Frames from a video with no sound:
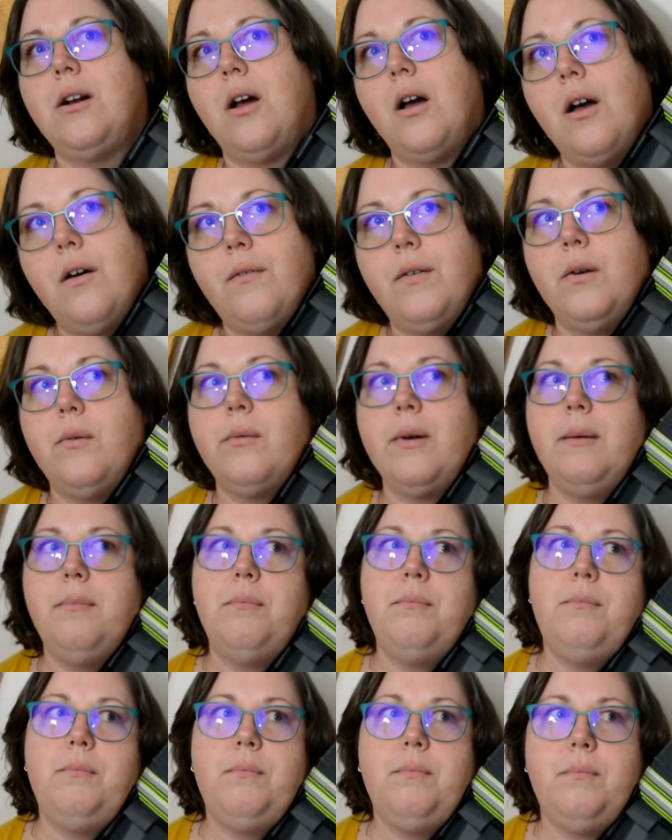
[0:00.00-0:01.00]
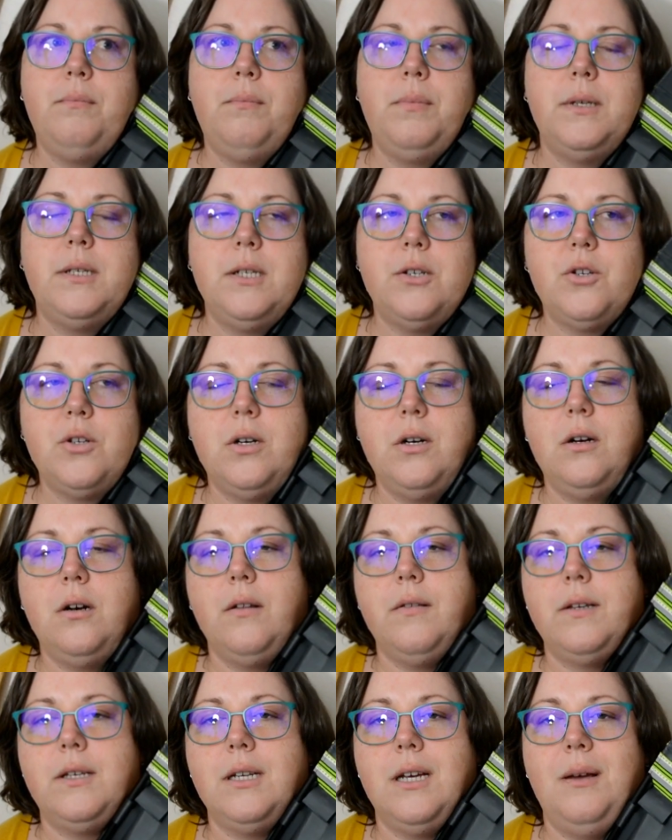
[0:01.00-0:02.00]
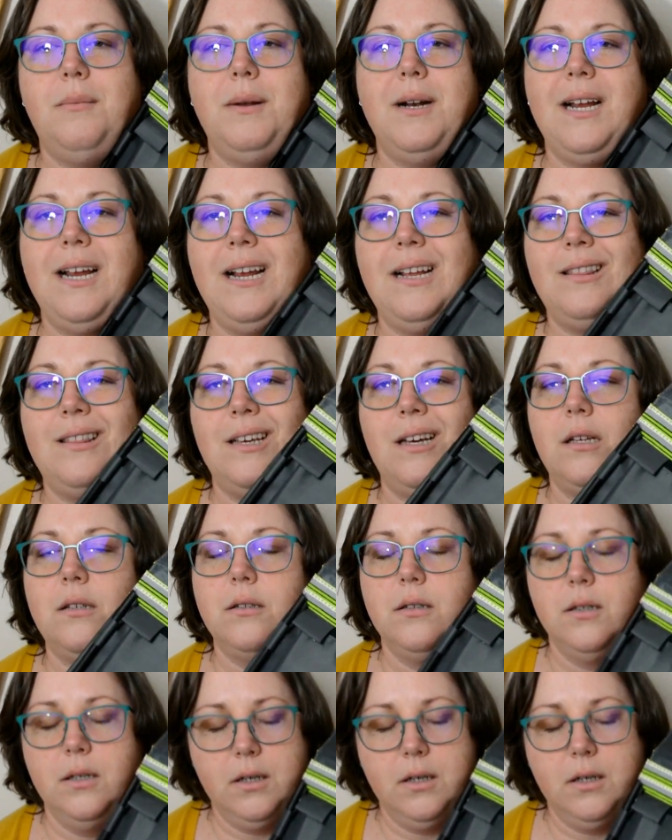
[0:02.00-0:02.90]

off and reposition it all the time, and I hate that.